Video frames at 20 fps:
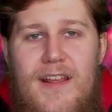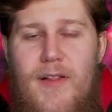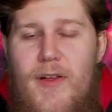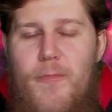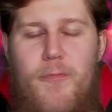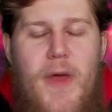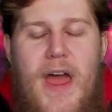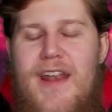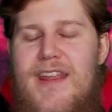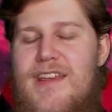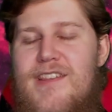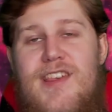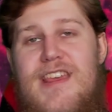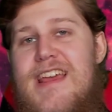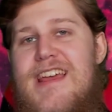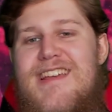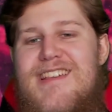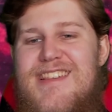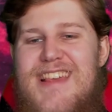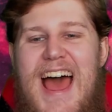Like, that is
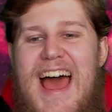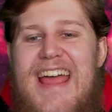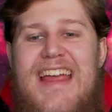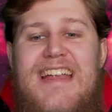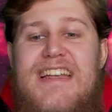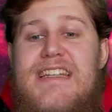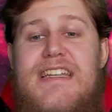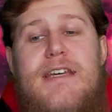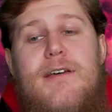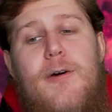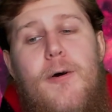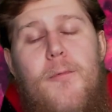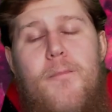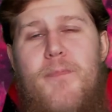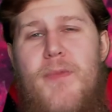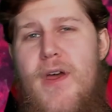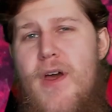his ideal.